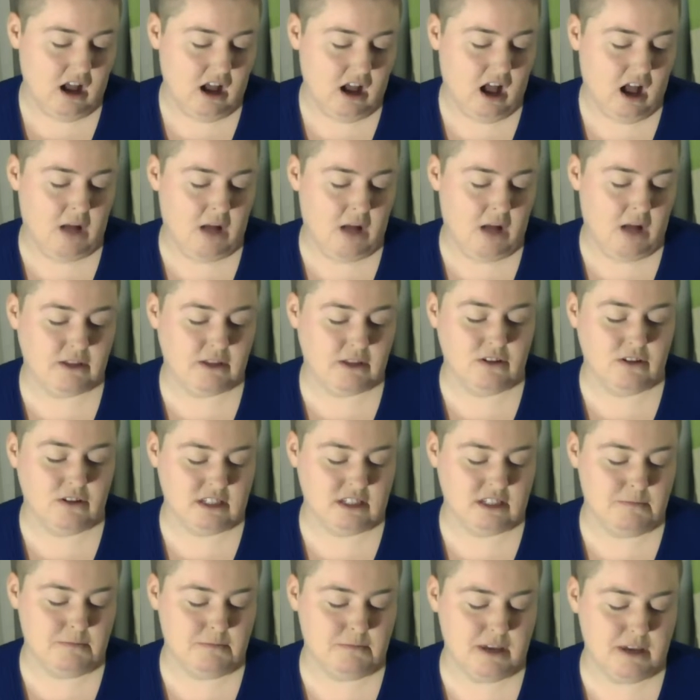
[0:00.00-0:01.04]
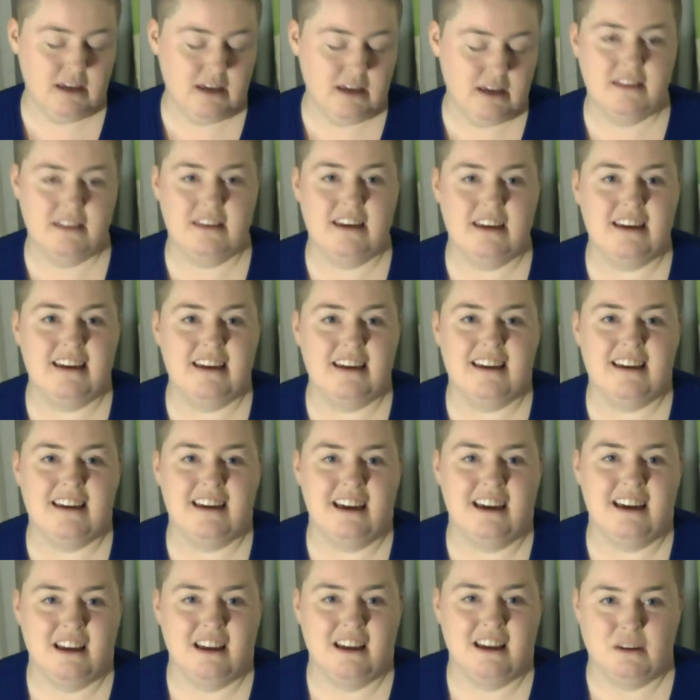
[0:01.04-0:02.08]
He looks to be
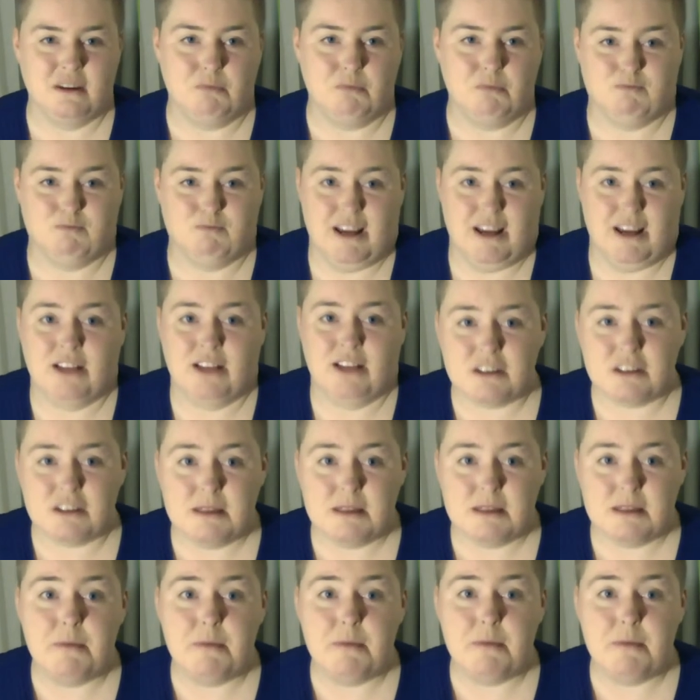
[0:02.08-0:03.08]
the